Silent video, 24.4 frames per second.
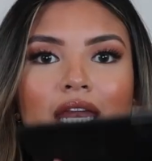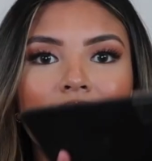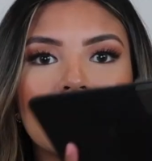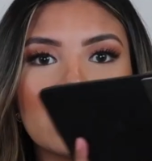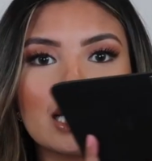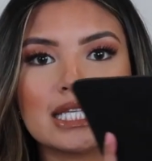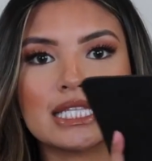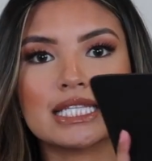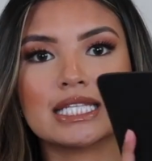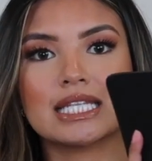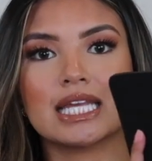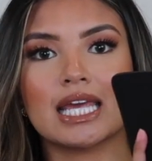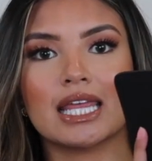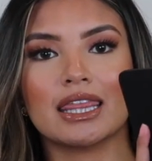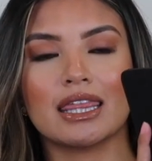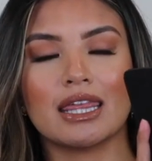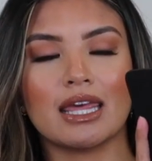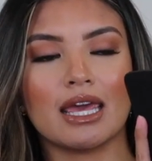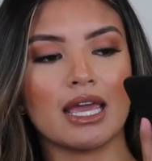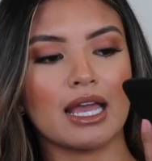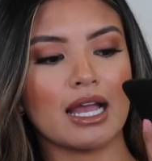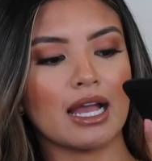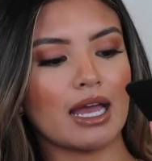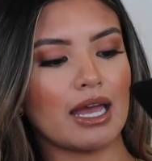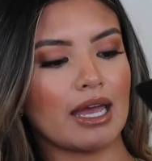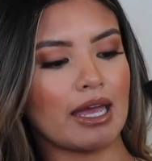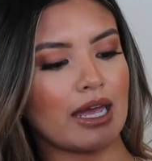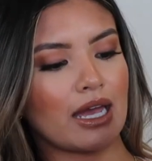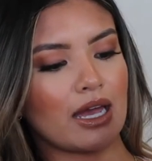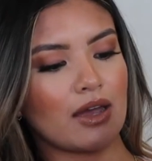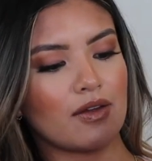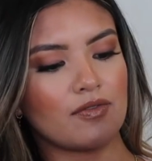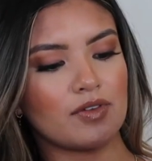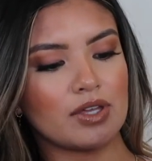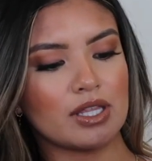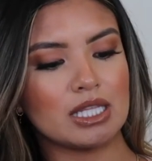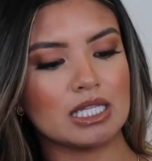next thing I
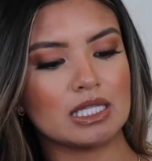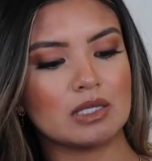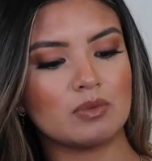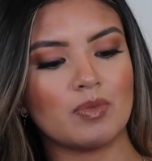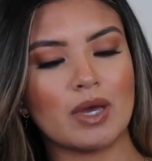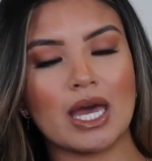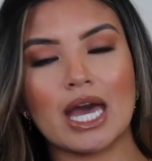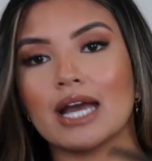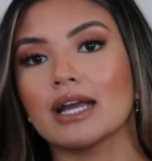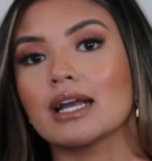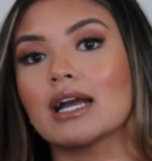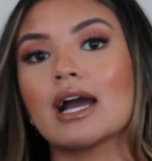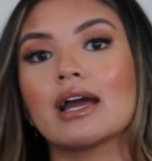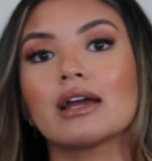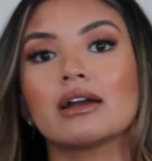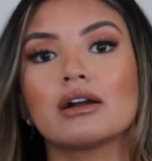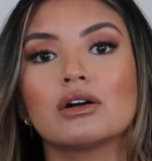have in this bag,